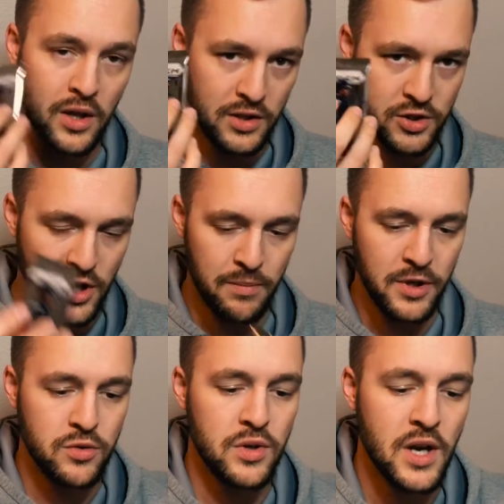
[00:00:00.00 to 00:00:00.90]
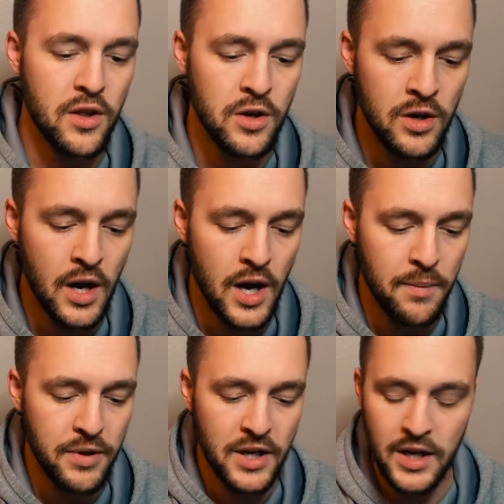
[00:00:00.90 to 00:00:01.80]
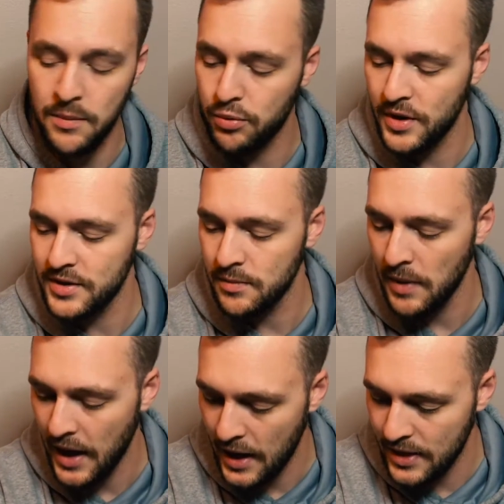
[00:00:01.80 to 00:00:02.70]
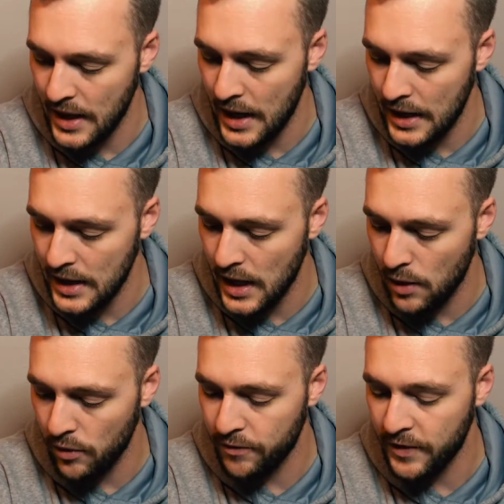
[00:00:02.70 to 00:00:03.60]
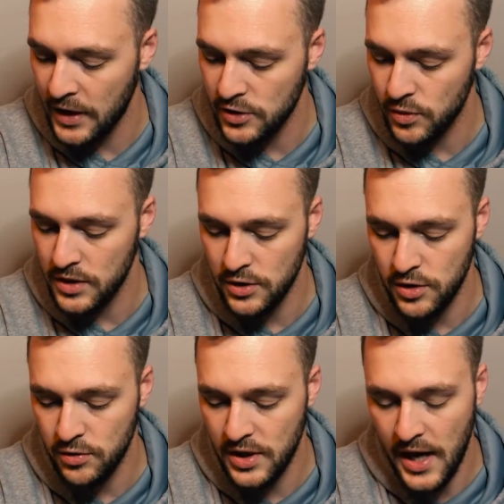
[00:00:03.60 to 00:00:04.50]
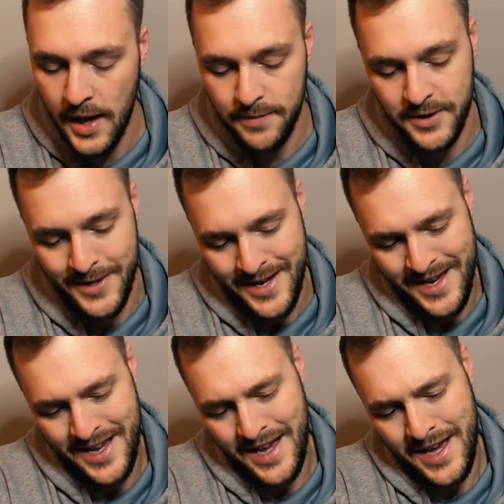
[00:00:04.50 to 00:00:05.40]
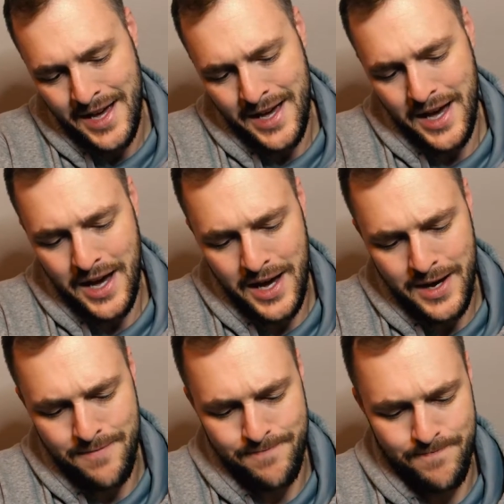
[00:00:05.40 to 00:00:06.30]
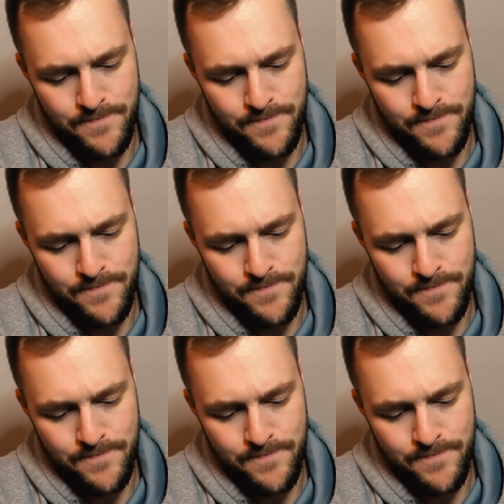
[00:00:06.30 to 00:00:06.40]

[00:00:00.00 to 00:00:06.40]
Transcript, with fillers: let's jump into another uh, panini prism and then uh, we'll finish with the two Topps um